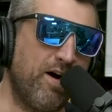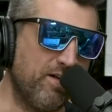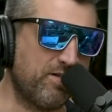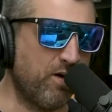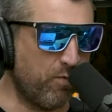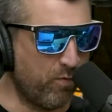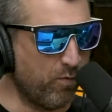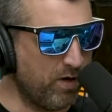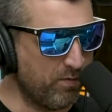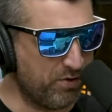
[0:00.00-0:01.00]
All right, so
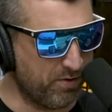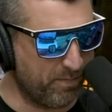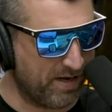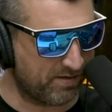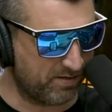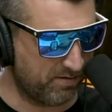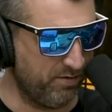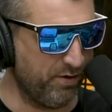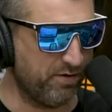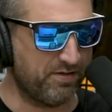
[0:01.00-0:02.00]
what was your
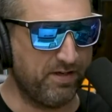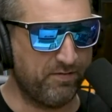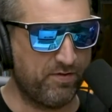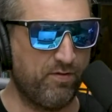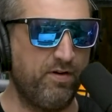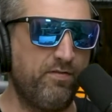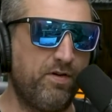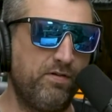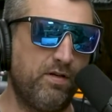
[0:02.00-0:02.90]
best New Year's Eve story of all